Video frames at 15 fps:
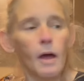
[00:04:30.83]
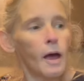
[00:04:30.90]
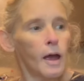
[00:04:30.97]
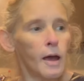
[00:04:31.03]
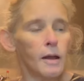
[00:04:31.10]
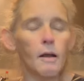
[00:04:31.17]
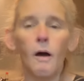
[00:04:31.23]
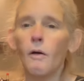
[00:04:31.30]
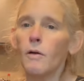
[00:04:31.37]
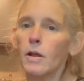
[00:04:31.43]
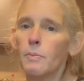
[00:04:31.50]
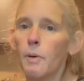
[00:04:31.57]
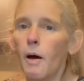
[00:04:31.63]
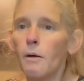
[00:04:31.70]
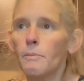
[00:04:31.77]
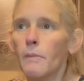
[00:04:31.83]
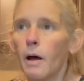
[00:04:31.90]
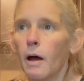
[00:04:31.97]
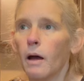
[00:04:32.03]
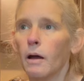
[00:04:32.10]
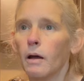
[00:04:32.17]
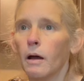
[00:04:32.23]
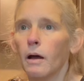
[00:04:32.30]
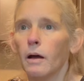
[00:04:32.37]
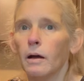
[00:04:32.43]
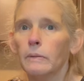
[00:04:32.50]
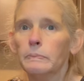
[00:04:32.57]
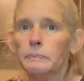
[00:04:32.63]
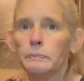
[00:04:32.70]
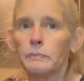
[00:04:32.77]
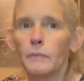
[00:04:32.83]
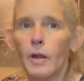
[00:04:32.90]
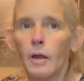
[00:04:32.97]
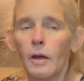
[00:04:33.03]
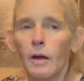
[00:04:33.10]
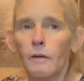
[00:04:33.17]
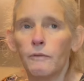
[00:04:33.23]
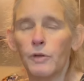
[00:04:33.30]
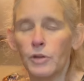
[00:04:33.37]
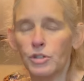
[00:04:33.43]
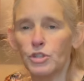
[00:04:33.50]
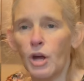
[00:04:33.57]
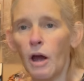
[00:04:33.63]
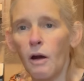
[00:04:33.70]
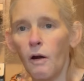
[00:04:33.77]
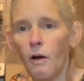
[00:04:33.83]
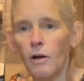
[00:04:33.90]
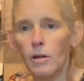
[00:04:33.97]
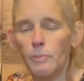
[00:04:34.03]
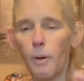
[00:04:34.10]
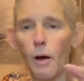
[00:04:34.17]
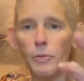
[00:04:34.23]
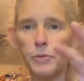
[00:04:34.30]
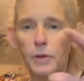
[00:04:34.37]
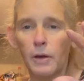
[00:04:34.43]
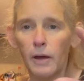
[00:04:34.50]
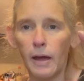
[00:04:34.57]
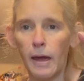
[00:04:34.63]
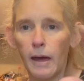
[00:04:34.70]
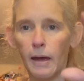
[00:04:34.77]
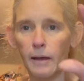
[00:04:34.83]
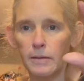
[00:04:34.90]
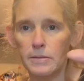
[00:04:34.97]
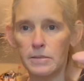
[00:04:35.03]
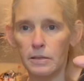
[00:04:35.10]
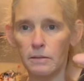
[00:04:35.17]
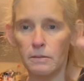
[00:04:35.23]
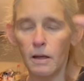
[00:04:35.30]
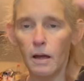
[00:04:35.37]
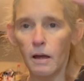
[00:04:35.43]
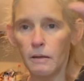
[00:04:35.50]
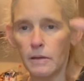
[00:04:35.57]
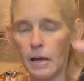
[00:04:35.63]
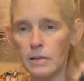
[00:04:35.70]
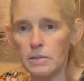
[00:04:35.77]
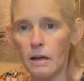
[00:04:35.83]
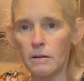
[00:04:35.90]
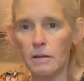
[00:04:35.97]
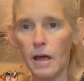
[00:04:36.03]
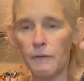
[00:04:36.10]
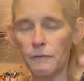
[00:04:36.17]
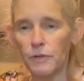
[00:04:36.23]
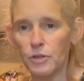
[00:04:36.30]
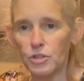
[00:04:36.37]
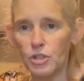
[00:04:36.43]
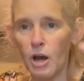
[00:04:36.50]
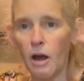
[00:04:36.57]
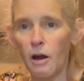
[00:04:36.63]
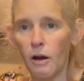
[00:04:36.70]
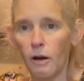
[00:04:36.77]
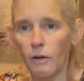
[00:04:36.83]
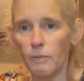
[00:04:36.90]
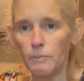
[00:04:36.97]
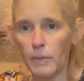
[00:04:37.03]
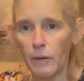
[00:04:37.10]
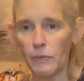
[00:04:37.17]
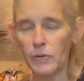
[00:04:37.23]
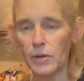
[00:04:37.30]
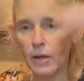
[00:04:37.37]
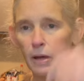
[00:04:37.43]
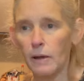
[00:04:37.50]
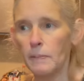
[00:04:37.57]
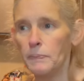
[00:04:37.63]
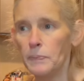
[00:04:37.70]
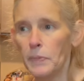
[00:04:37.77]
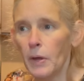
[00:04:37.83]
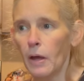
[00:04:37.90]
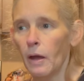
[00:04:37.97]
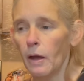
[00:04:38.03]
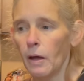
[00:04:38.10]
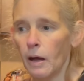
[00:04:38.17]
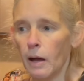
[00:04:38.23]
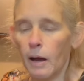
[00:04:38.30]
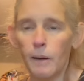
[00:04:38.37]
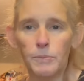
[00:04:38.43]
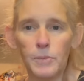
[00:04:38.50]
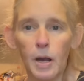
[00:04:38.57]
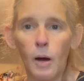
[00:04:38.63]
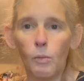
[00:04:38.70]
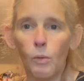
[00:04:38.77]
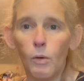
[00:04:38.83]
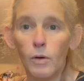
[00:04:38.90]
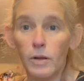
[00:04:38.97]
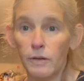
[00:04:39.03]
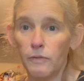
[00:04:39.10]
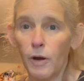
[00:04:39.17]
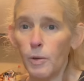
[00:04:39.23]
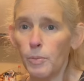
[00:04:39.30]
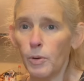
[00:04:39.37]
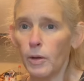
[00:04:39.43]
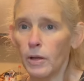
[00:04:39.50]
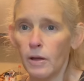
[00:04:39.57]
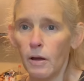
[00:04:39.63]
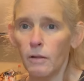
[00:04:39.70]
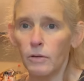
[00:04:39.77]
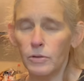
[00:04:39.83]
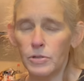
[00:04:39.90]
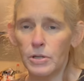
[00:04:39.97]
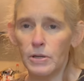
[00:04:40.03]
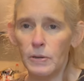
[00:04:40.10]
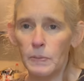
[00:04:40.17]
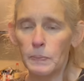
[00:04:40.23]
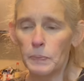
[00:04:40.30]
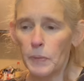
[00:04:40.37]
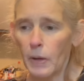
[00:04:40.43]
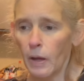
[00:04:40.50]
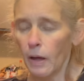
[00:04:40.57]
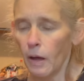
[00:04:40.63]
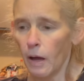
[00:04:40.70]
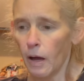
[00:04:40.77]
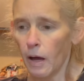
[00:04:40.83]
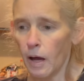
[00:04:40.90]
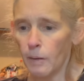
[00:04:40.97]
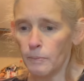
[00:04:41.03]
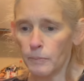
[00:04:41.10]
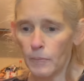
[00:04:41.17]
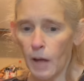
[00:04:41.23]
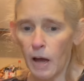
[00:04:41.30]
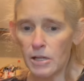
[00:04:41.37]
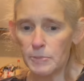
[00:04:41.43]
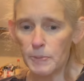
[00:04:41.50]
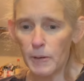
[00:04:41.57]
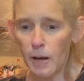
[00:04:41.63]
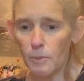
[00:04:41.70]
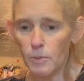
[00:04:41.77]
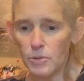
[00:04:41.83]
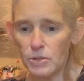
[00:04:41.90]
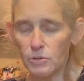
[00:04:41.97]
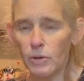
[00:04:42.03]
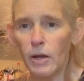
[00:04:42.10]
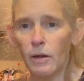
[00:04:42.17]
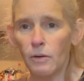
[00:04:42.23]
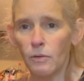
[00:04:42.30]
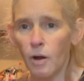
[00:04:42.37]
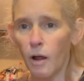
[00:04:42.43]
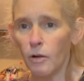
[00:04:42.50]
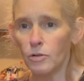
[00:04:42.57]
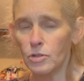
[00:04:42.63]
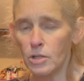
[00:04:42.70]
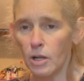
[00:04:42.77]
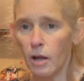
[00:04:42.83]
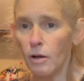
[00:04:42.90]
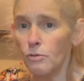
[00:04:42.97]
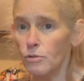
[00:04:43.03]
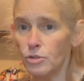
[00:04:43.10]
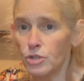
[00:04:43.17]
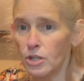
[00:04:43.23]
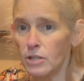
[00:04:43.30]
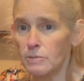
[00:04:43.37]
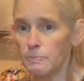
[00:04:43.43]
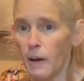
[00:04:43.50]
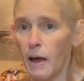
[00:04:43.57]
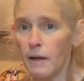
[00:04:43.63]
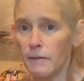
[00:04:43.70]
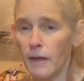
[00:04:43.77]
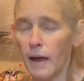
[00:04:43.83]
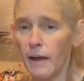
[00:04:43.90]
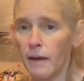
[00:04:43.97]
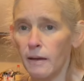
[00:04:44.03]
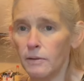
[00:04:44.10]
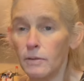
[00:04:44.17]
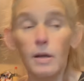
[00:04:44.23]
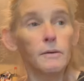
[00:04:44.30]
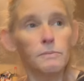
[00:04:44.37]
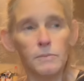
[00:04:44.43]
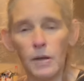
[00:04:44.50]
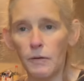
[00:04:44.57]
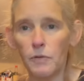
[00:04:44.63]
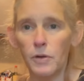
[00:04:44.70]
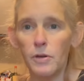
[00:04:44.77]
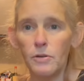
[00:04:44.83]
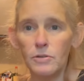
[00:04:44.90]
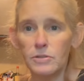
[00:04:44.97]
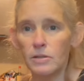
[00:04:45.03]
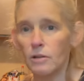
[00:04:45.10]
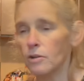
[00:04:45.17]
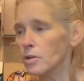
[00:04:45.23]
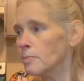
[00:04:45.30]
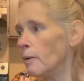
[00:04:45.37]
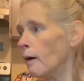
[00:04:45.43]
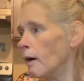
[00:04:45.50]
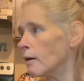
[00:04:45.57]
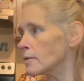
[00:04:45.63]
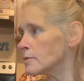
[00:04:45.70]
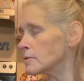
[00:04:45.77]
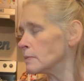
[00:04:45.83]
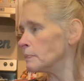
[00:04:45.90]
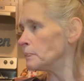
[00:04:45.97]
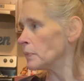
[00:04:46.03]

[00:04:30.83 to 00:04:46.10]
And I already bought my, um, for the shower, I already bought the heads and things like that for the shower and everything um, that I wanted. Very pretty color too. Um, I spent almost $300 at Lowe's just buying that. Never used till in the box.